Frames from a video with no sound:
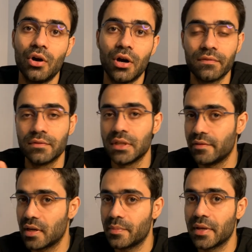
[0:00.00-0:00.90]
of
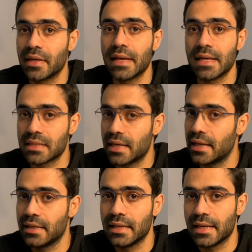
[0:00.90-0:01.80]
developing
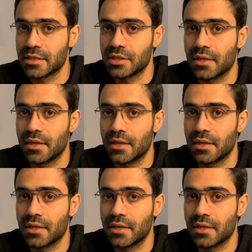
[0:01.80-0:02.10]
SIADH.